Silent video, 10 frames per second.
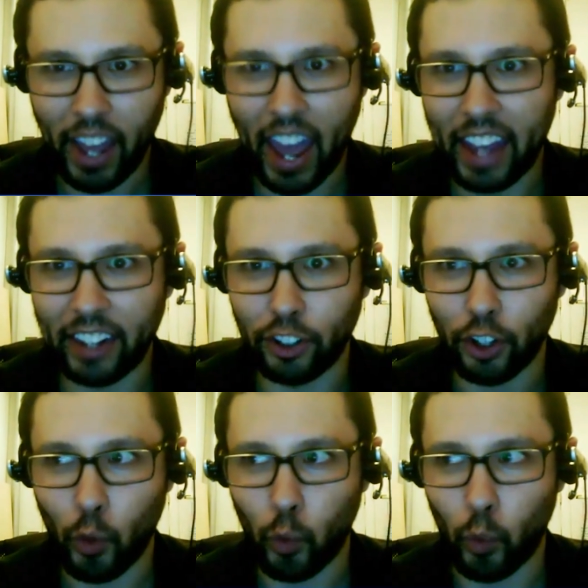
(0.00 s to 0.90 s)
And
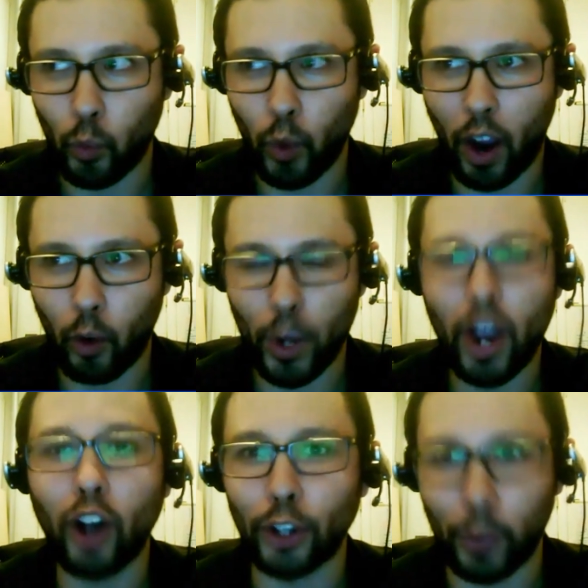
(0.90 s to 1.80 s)
we
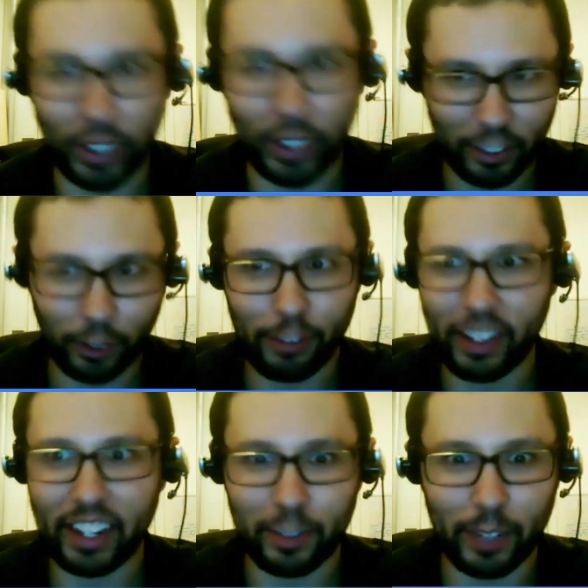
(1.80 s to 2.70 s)
all know what that sort of
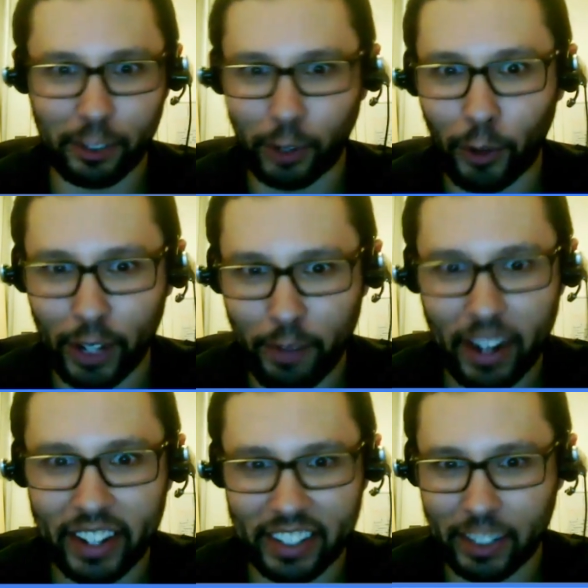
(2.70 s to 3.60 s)
thing is because we're already
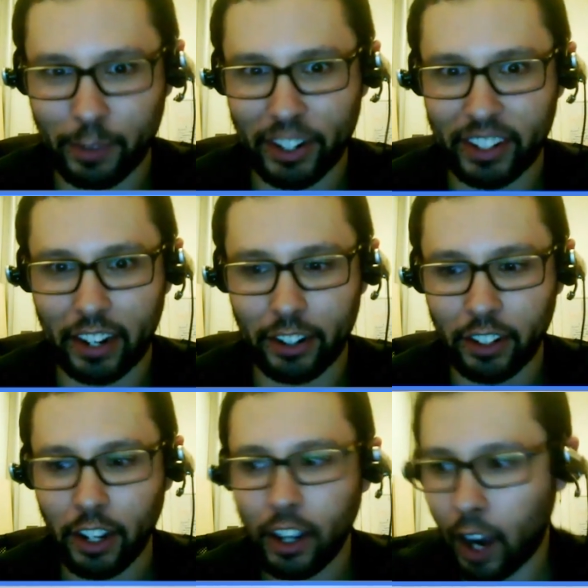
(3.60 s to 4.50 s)
embedded in these community
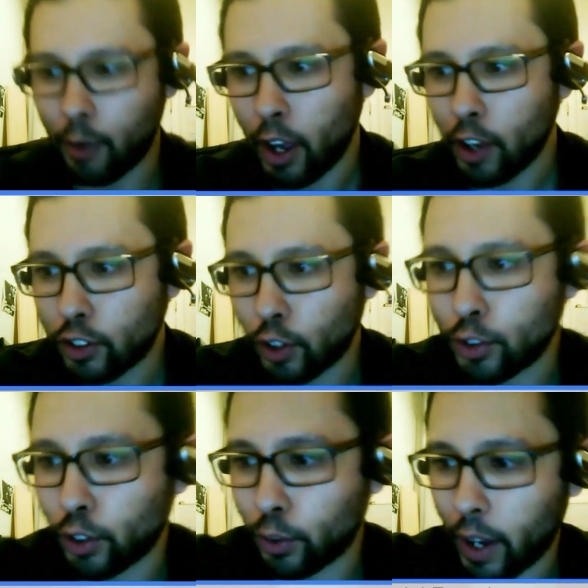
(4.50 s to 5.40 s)
standards.
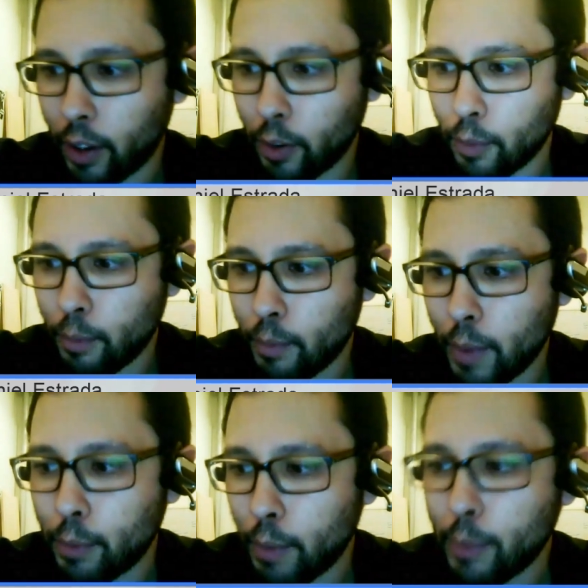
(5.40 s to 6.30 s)
So
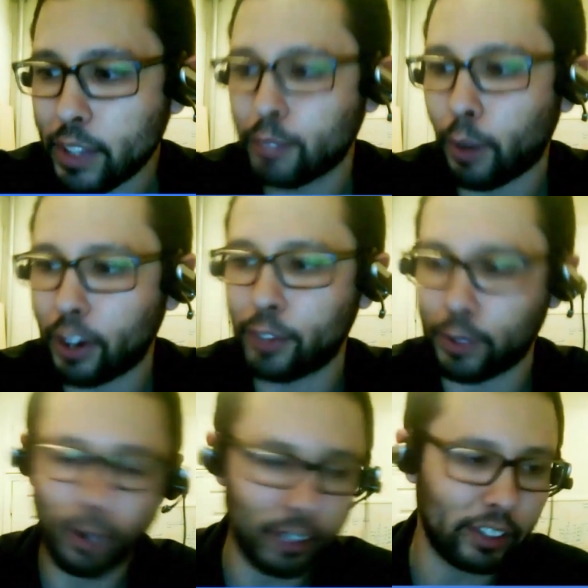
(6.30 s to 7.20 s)
maybe this is part of the
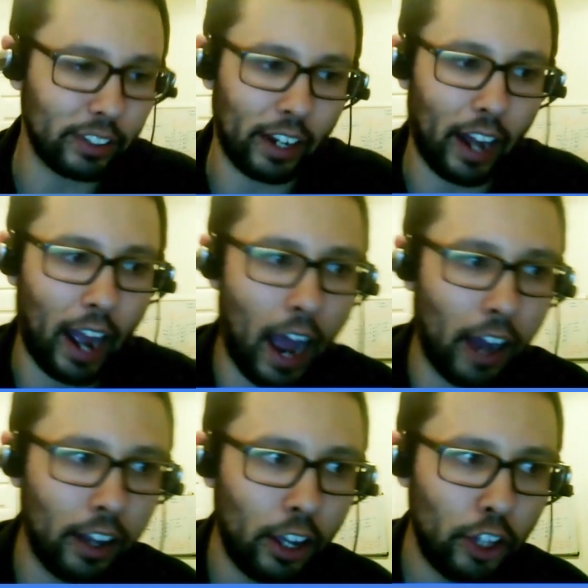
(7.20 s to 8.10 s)
response, is that
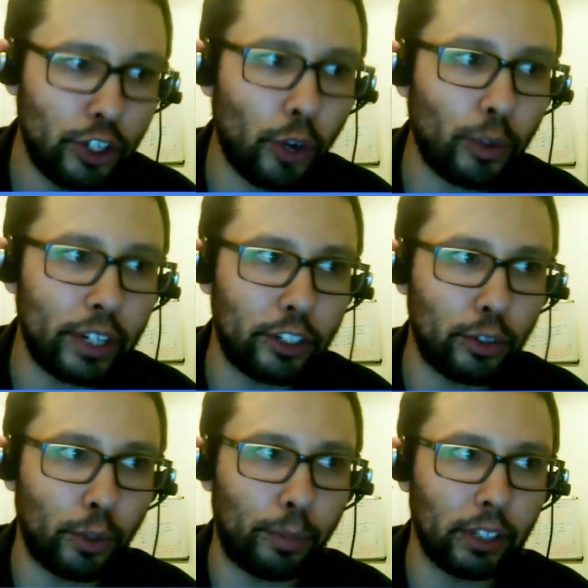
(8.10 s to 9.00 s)
you don't need
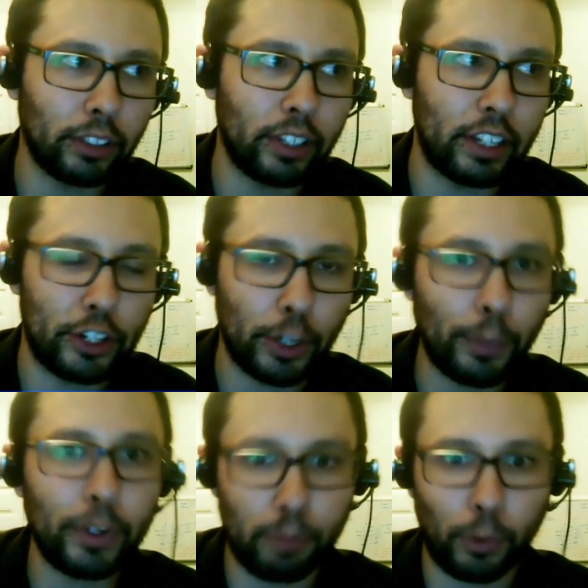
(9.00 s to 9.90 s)
to appeal to the
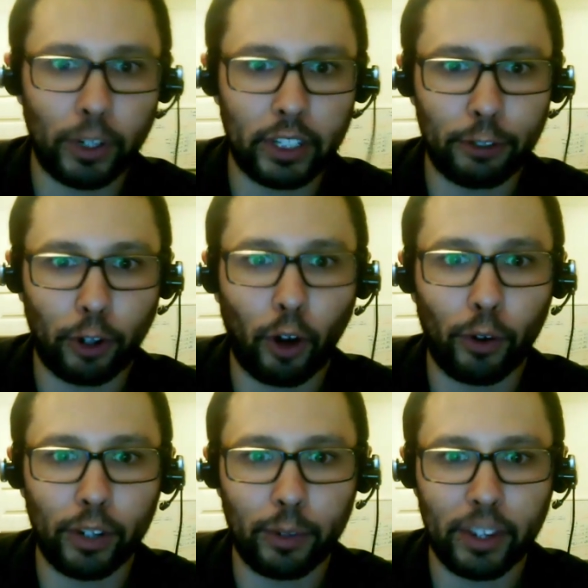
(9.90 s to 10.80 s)
interpretive point if you're
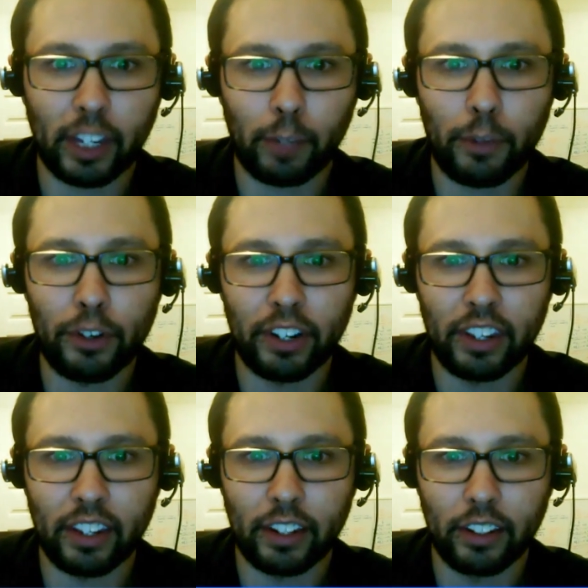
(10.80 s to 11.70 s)
already within the community
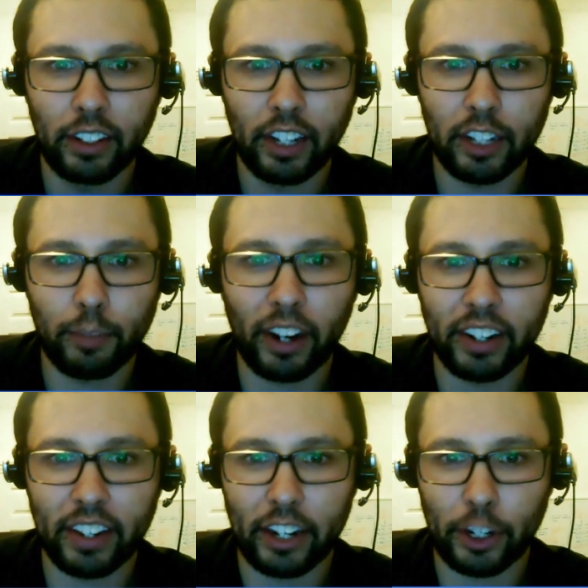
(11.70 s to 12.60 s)
that has bought
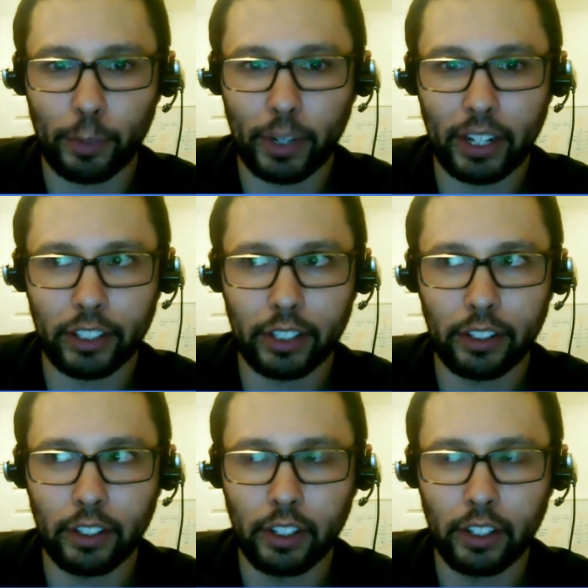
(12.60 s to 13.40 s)
into that interpretation.